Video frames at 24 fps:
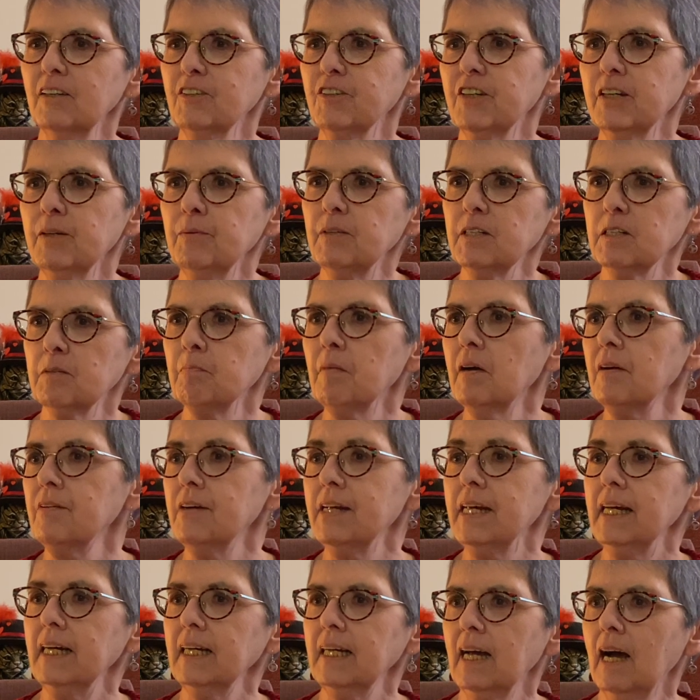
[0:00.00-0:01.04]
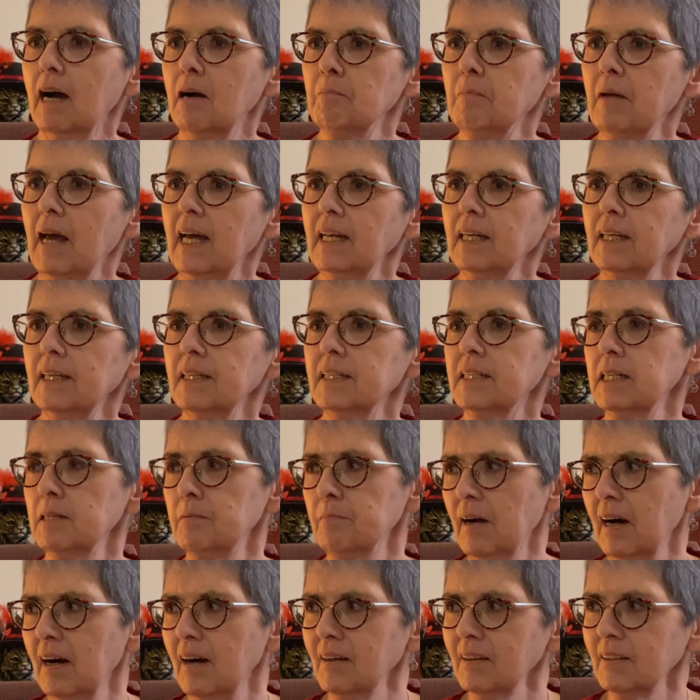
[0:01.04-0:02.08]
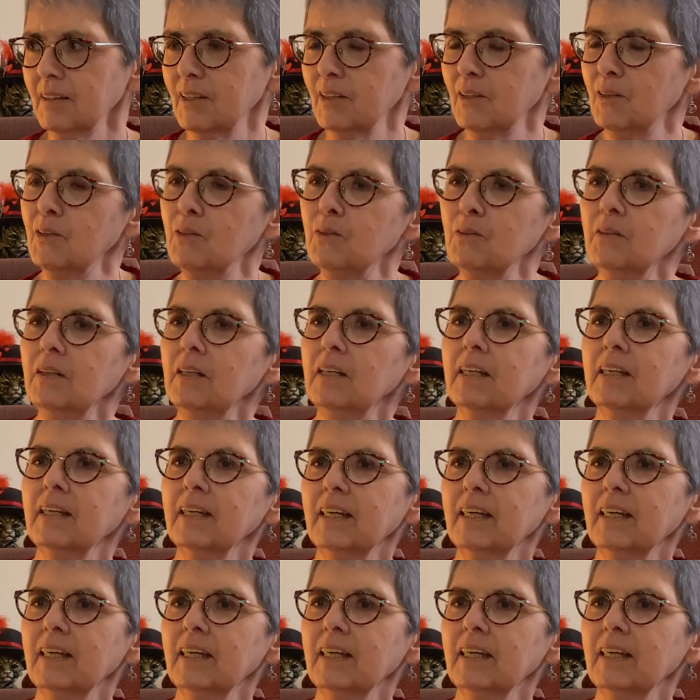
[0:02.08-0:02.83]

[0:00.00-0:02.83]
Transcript: She was Maria Carmela Di Marco,